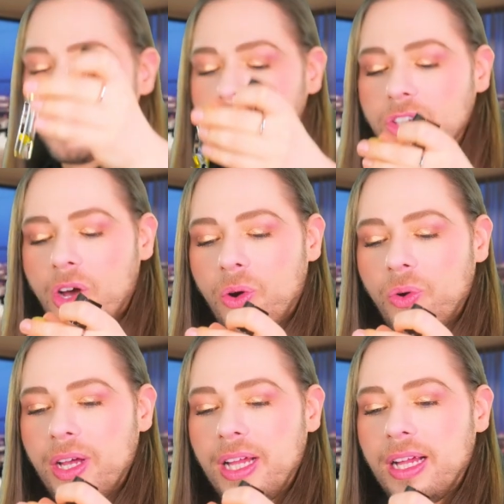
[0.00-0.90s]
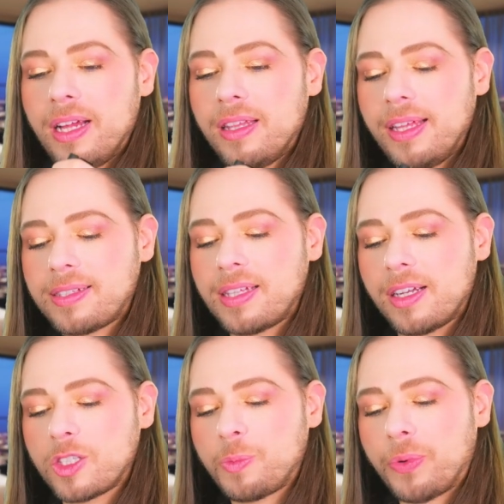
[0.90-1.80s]
So this
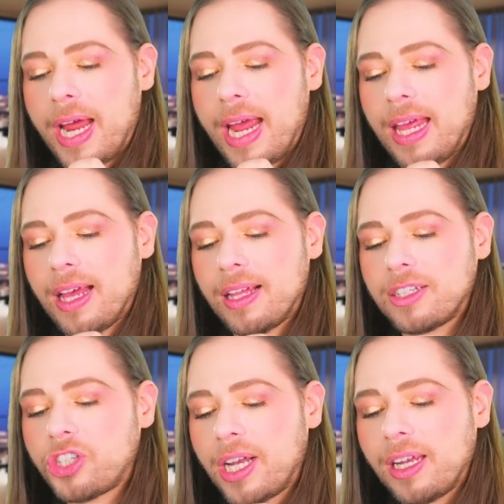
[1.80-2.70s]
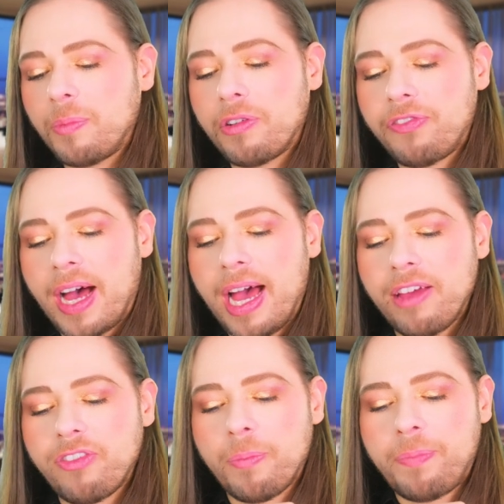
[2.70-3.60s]
little spray, Chanel number no.
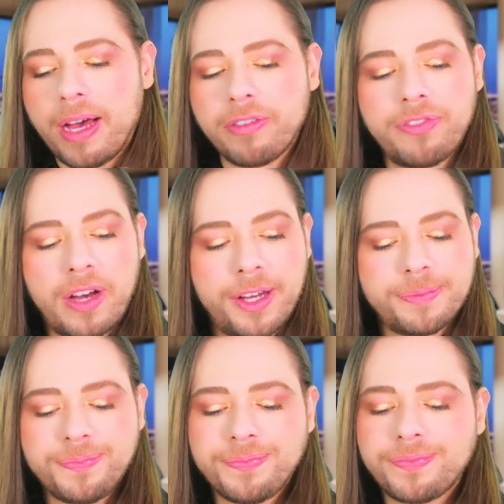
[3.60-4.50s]
five Parfum,